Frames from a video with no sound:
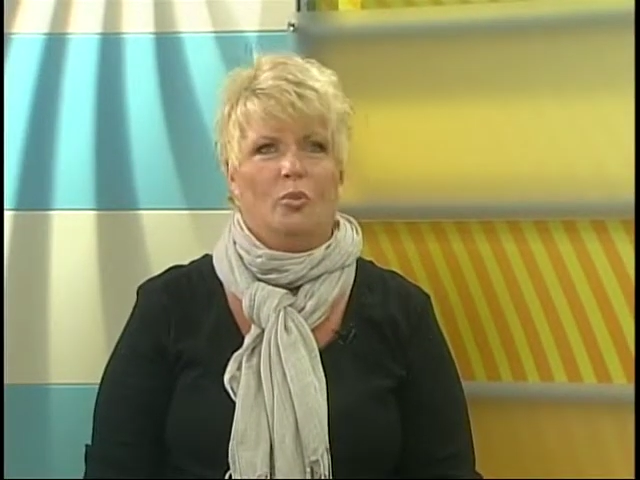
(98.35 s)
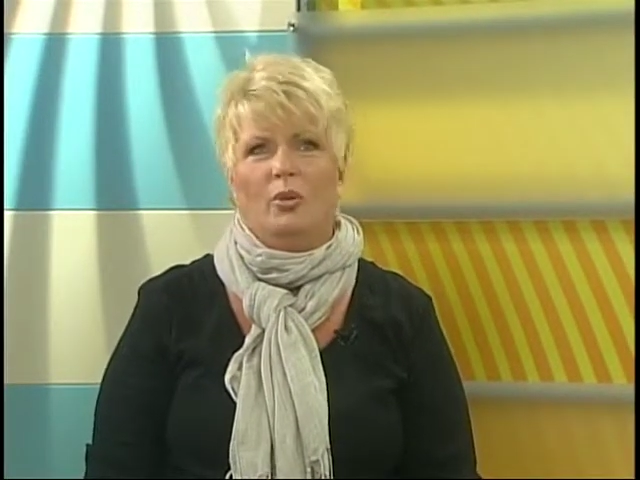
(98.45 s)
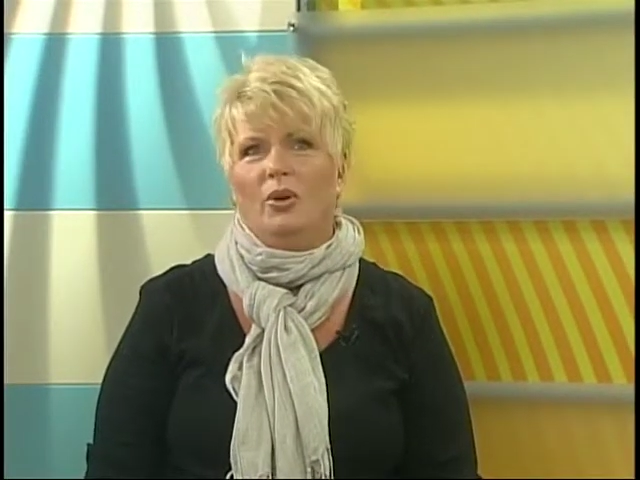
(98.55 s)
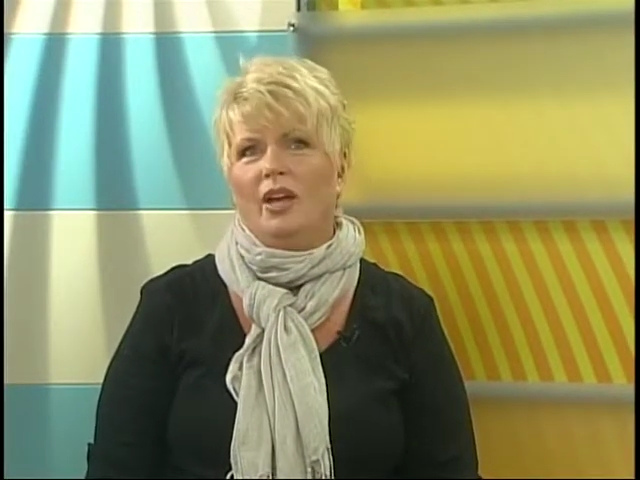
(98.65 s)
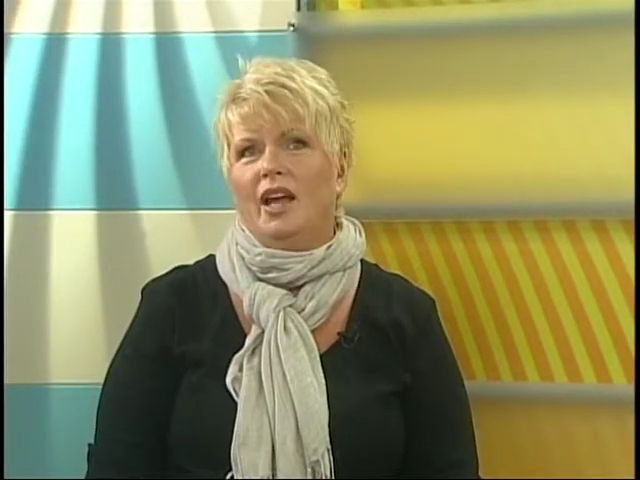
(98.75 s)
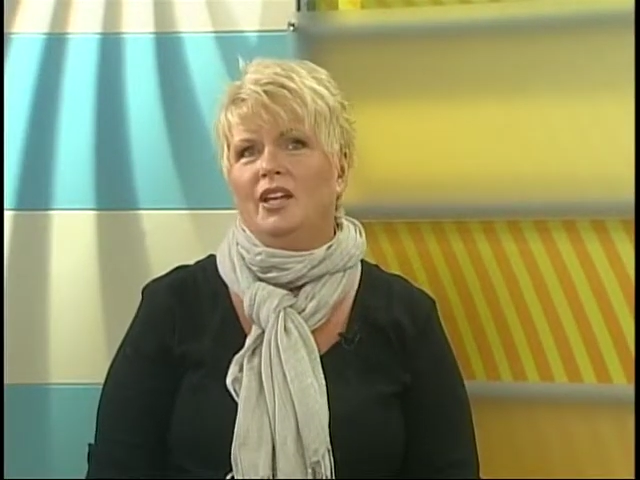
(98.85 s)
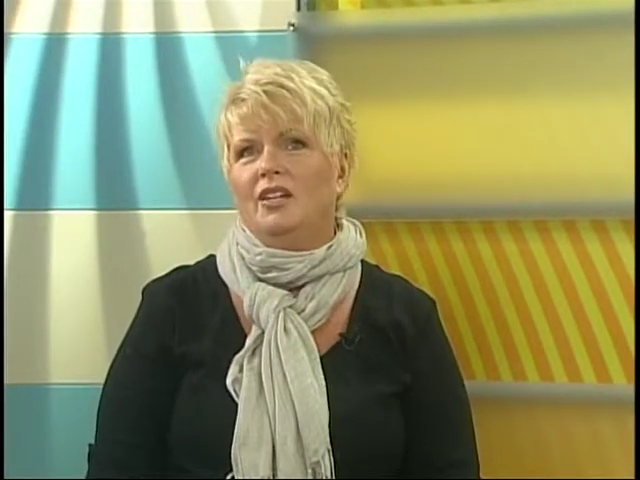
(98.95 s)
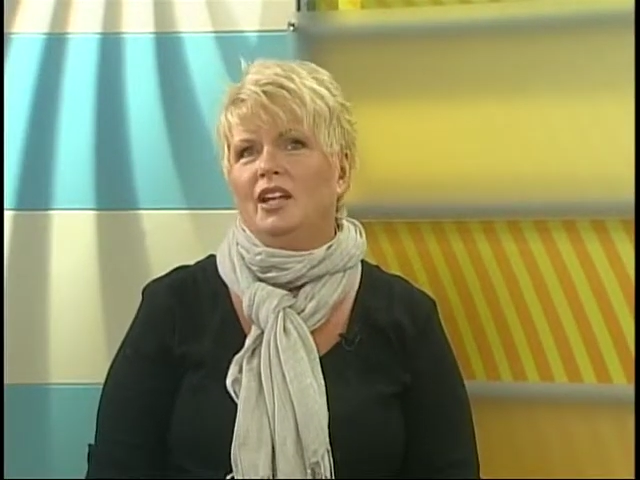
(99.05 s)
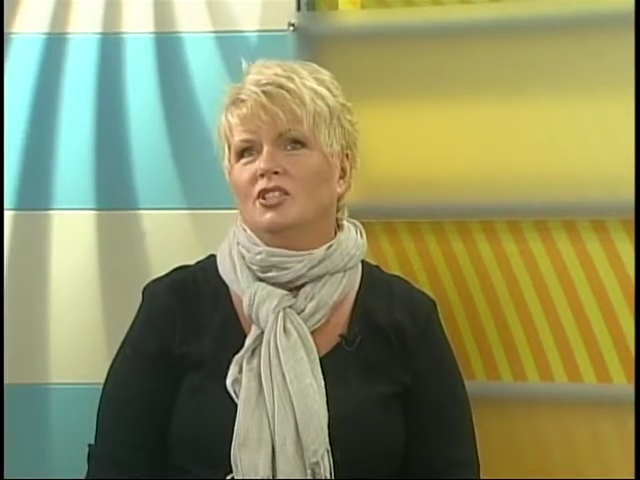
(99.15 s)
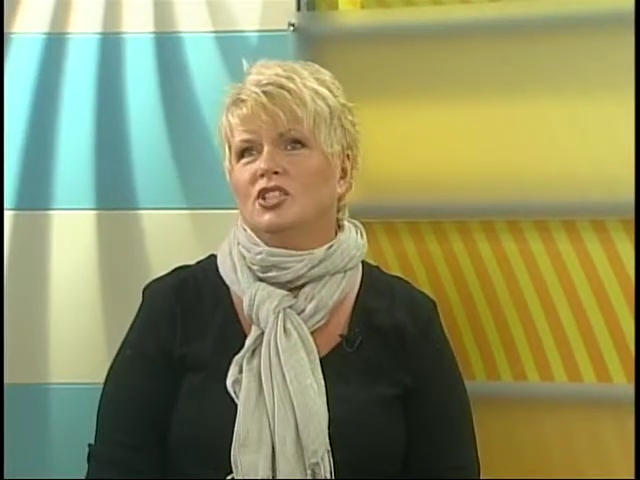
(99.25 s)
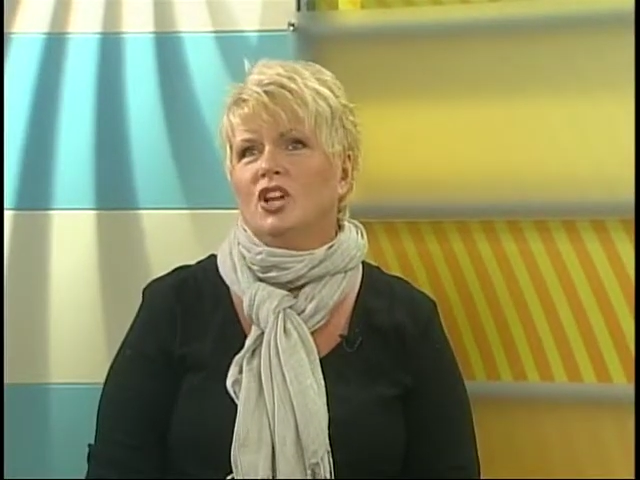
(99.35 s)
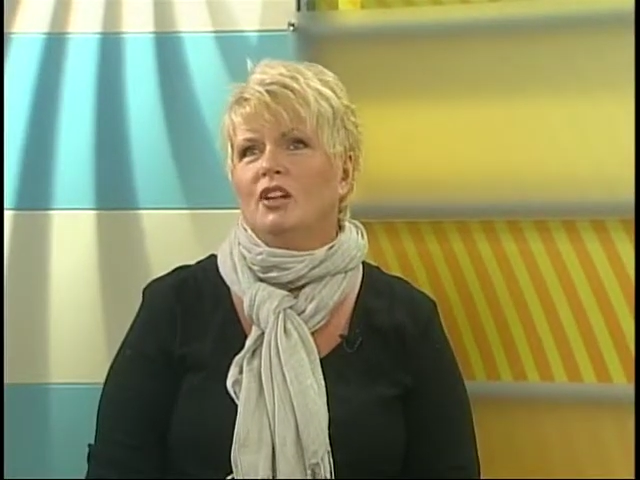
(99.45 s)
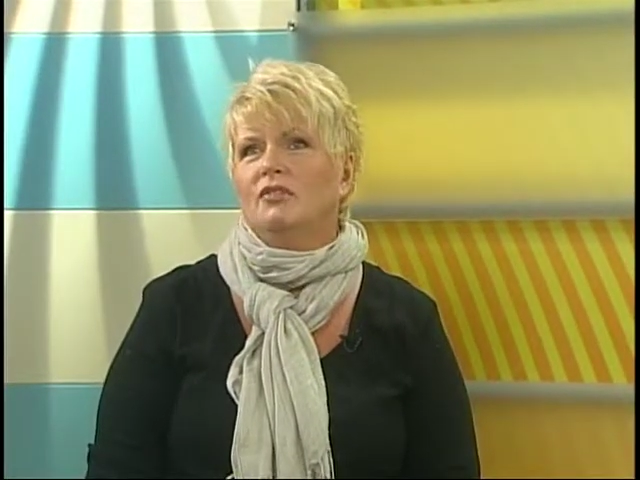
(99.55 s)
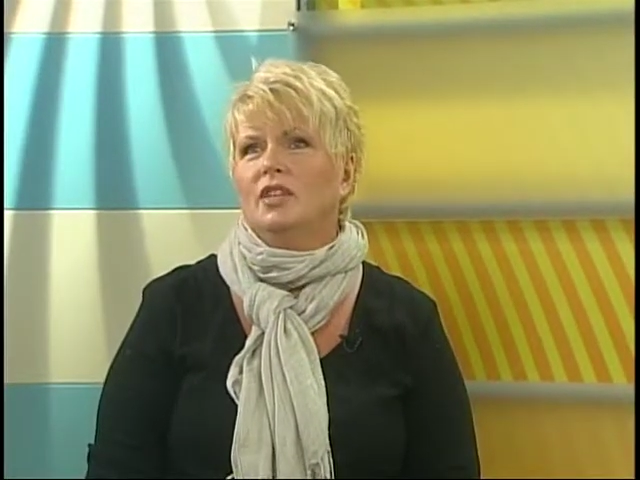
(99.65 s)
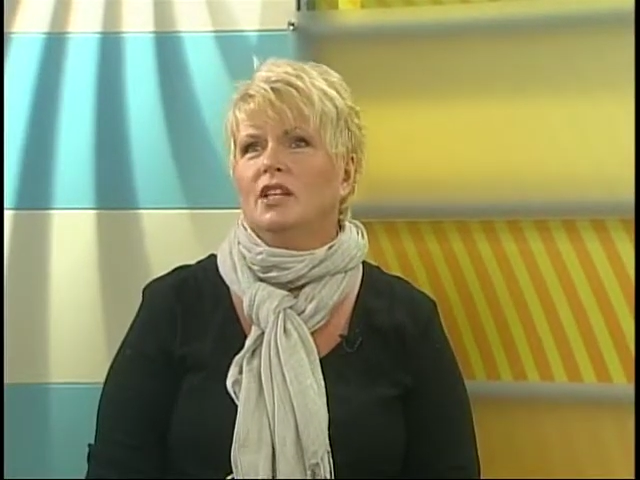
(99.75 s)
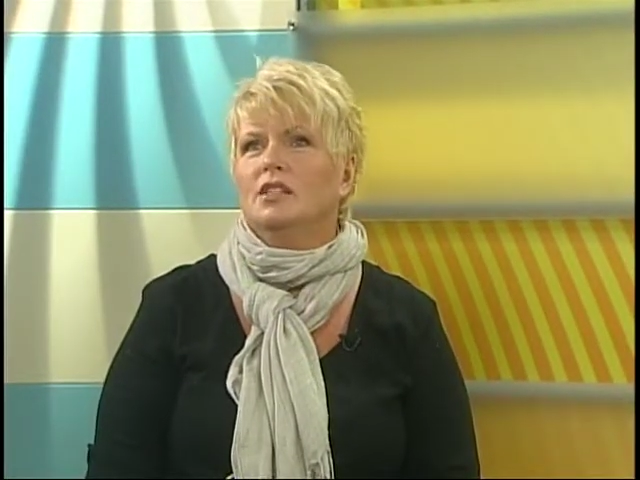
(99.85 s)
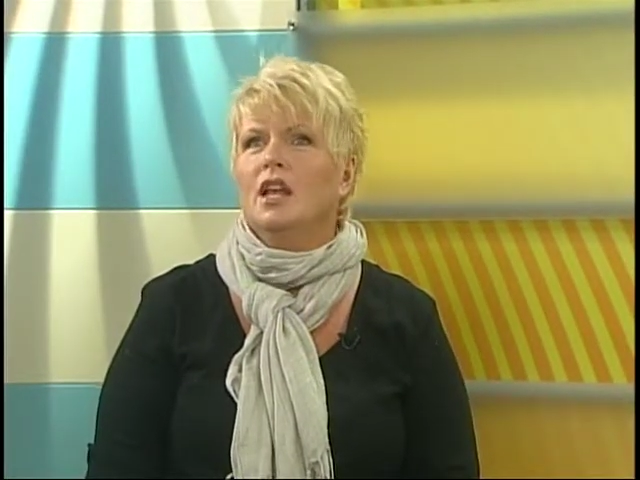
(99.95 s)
boy, I could get shot for this.